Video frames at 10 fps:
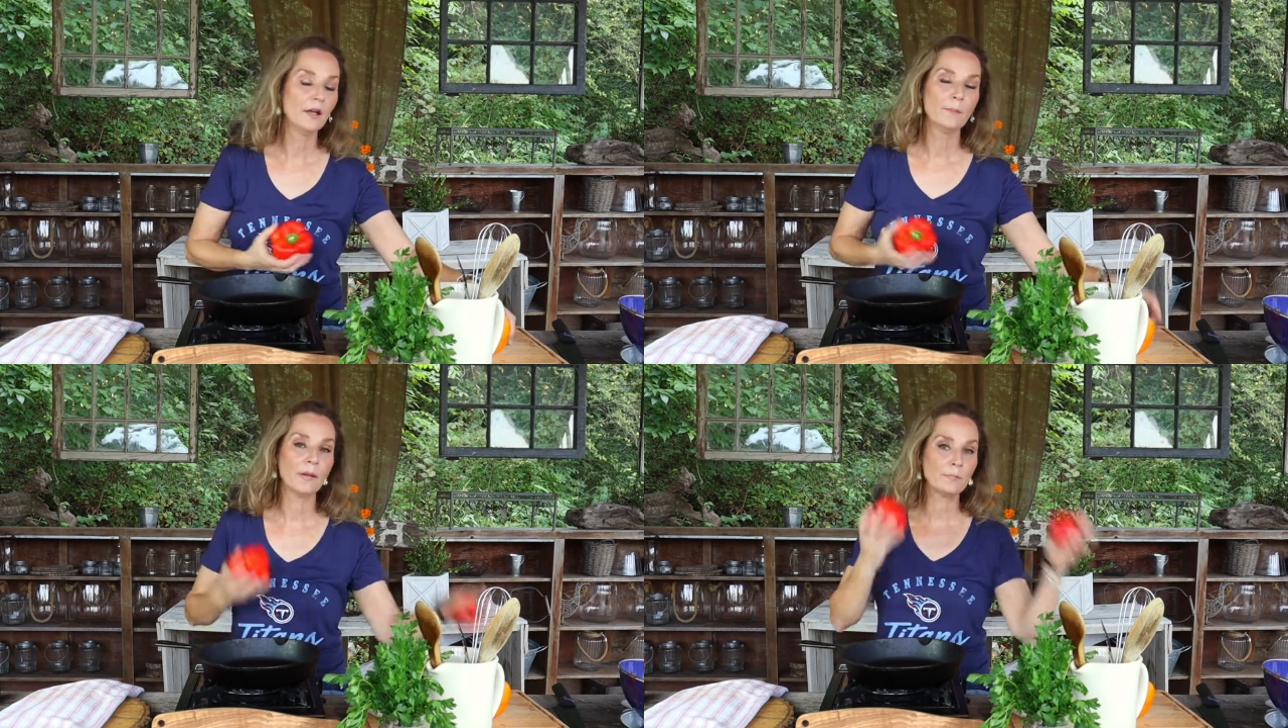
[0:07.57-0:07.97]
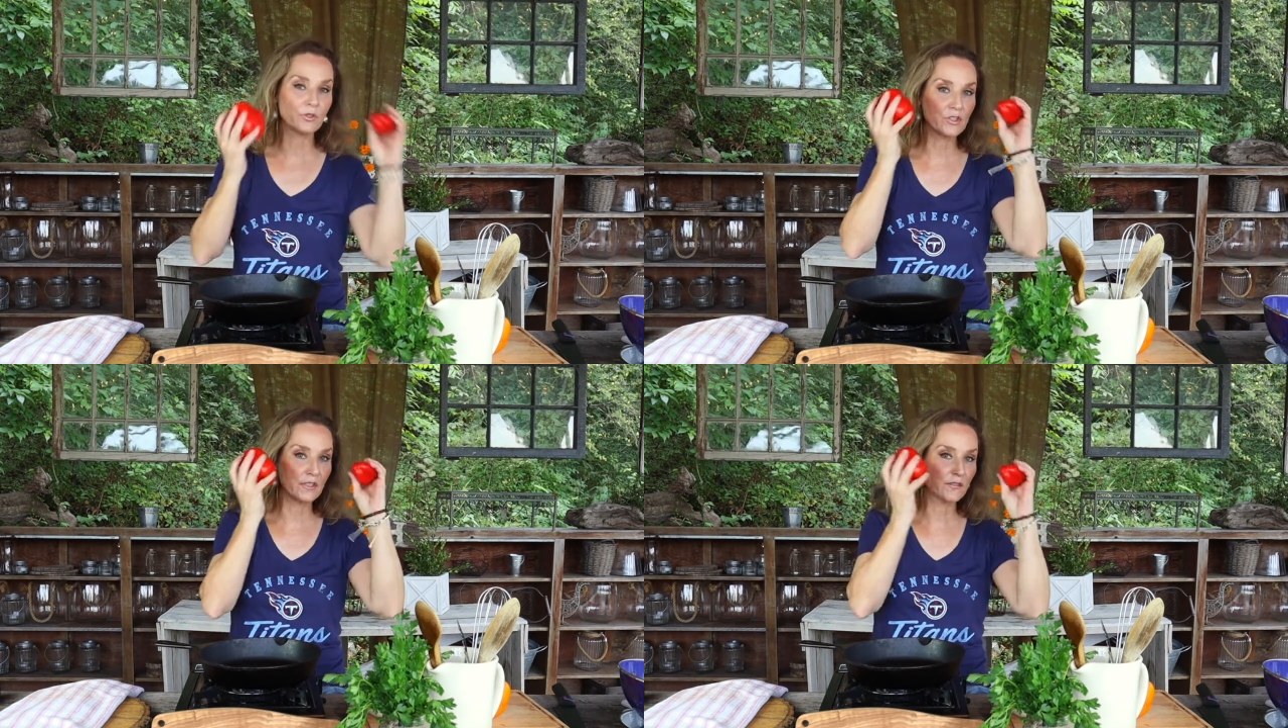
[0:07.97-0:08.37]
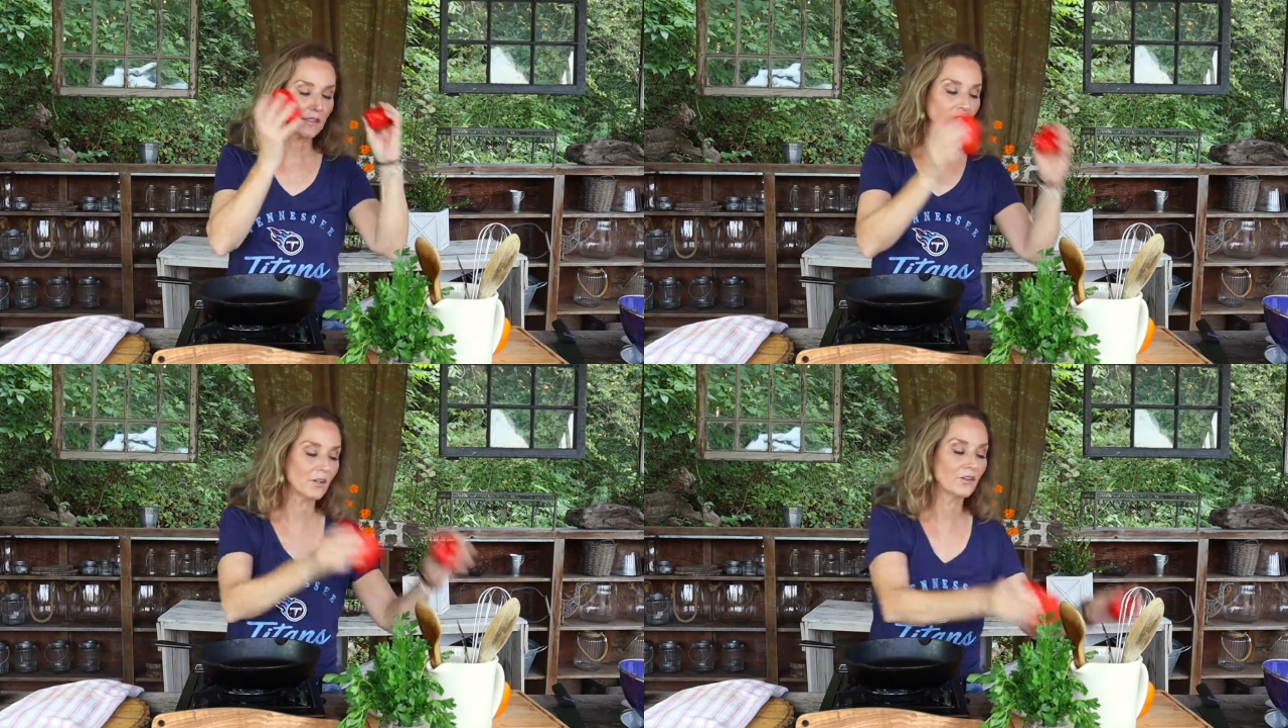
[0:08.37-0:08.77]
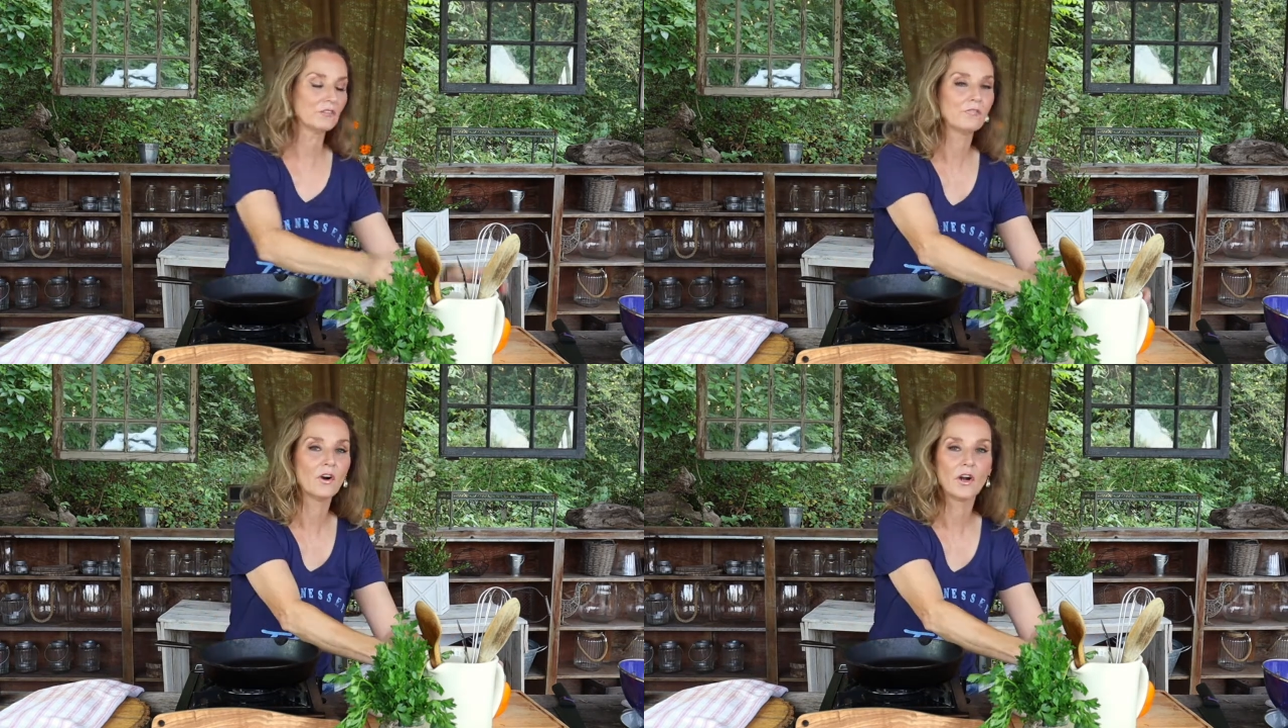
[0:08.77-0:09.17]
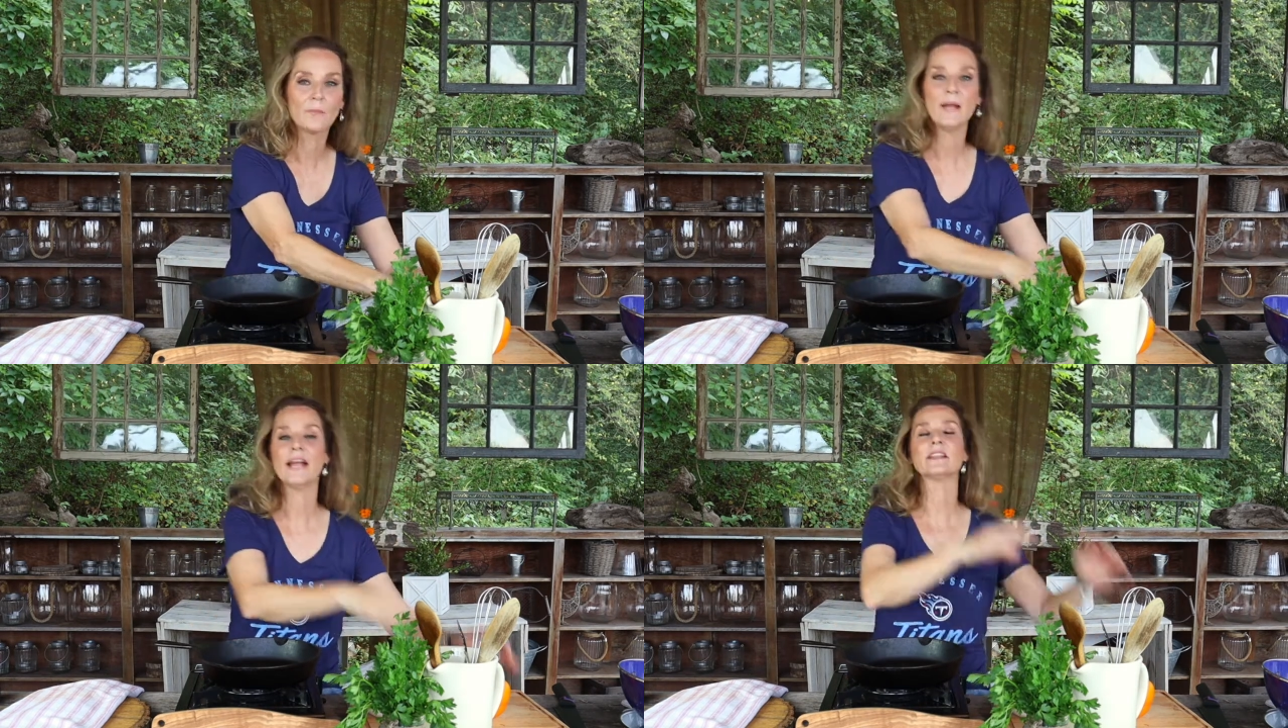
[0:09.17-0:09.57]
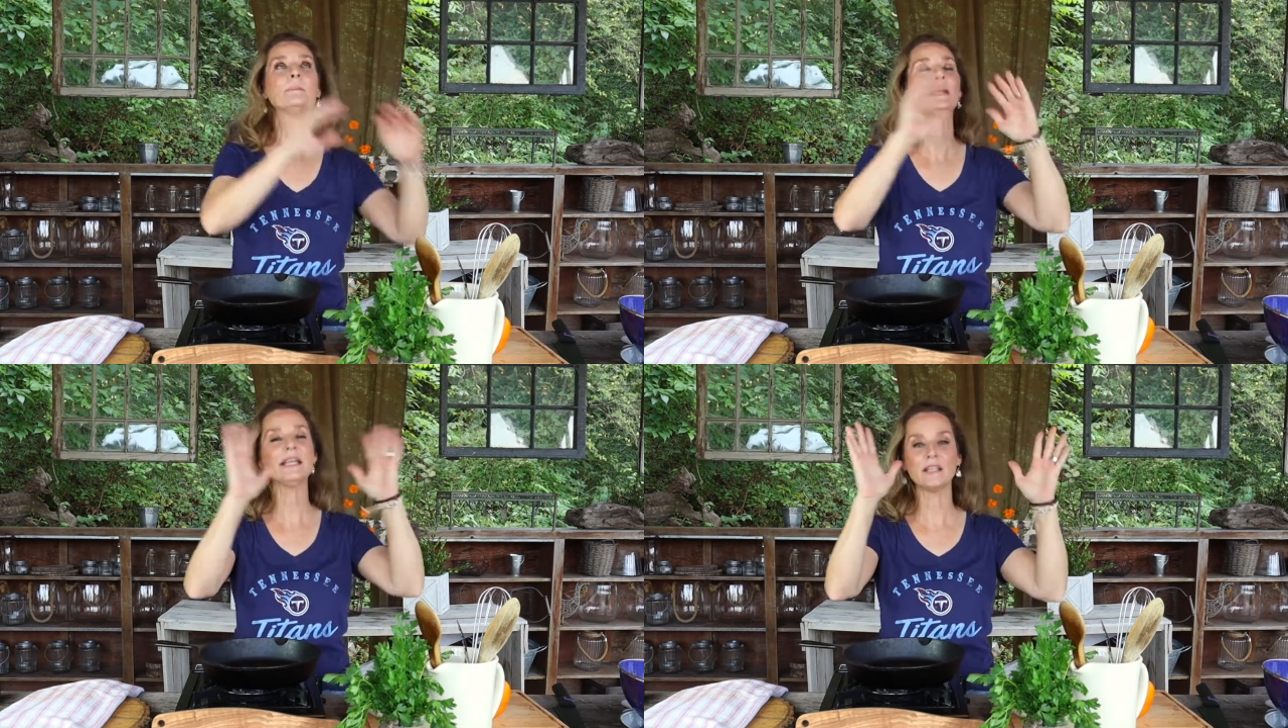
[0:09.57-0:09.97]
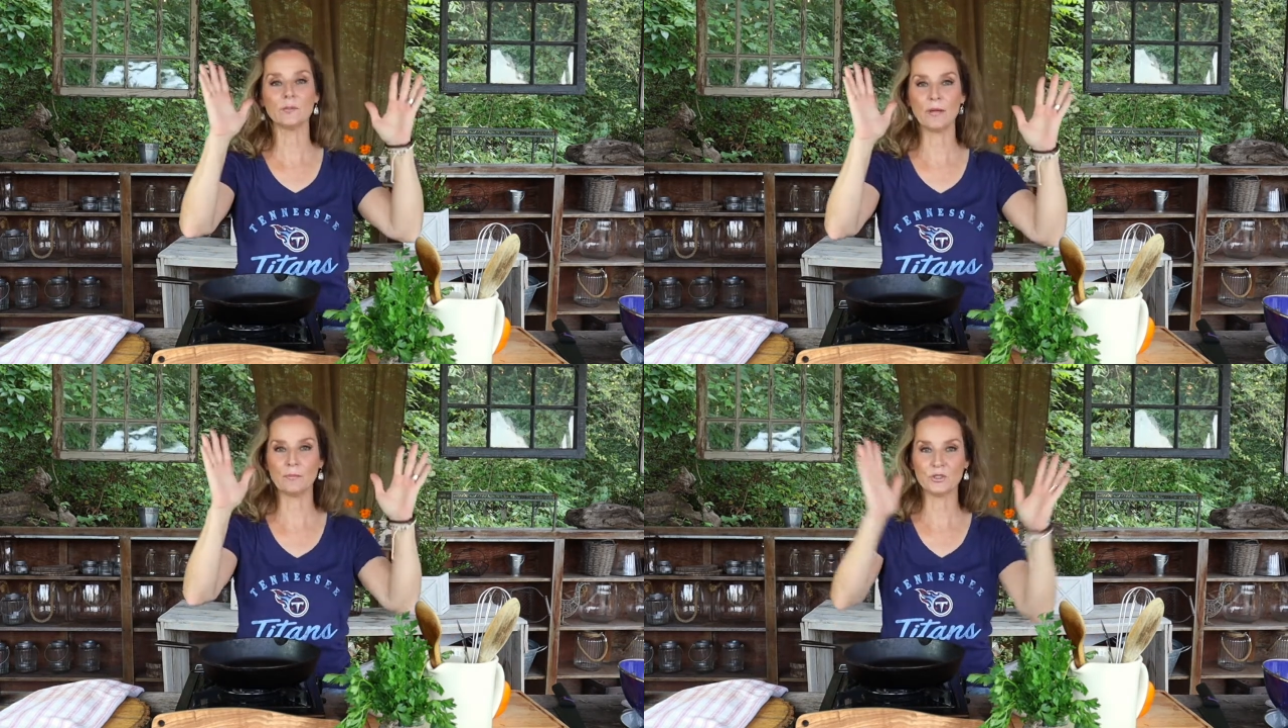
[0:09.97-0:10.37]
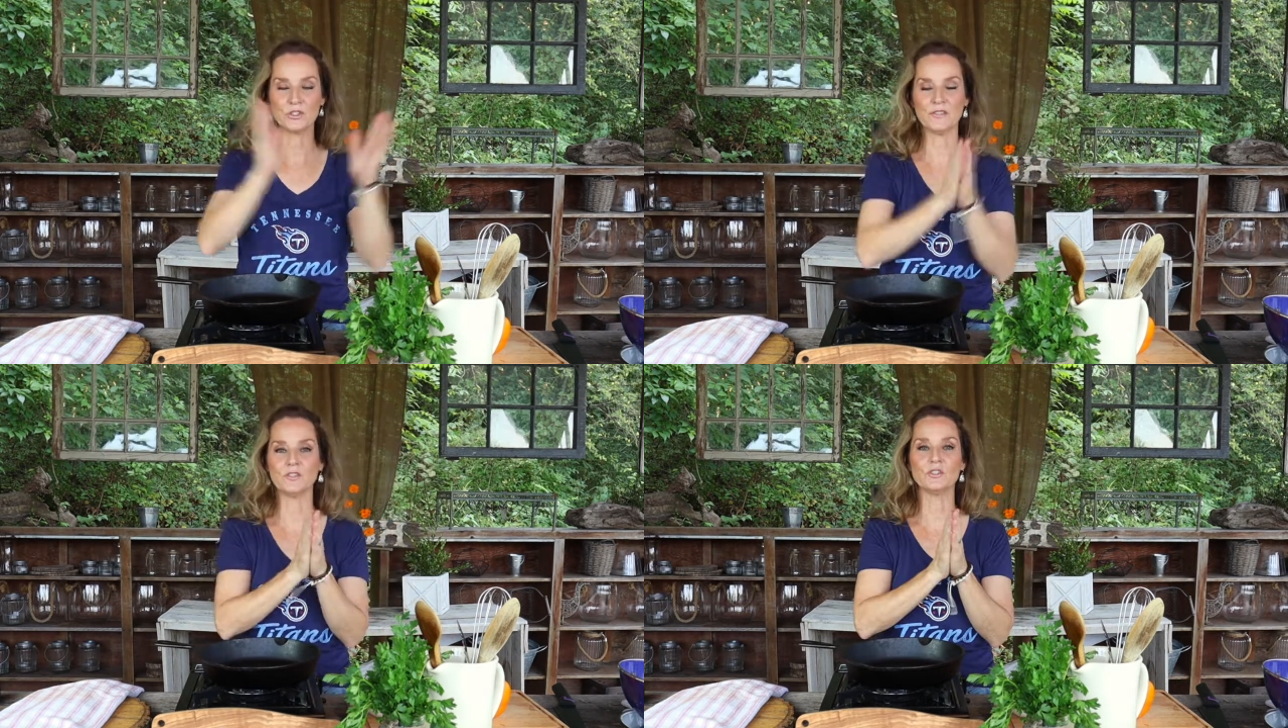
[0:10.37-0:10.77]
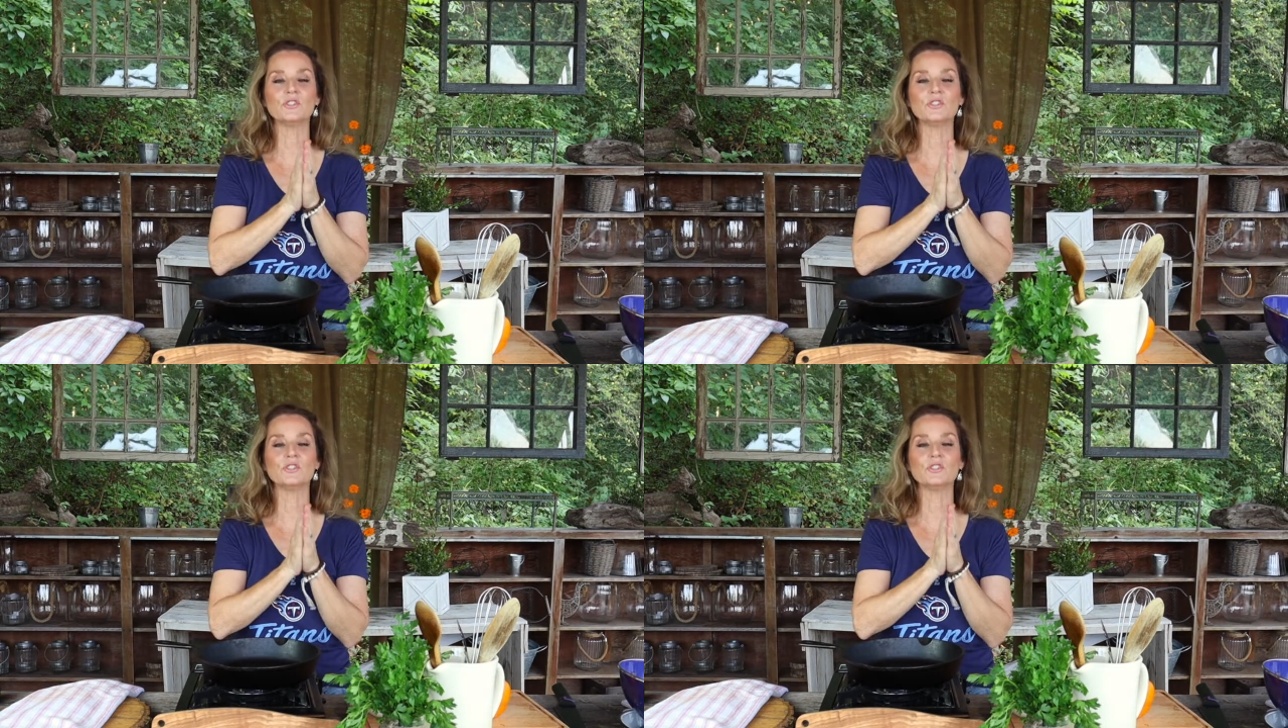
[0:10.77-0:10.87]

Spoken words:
pepper season here on the farm, at the peak of the pepper season.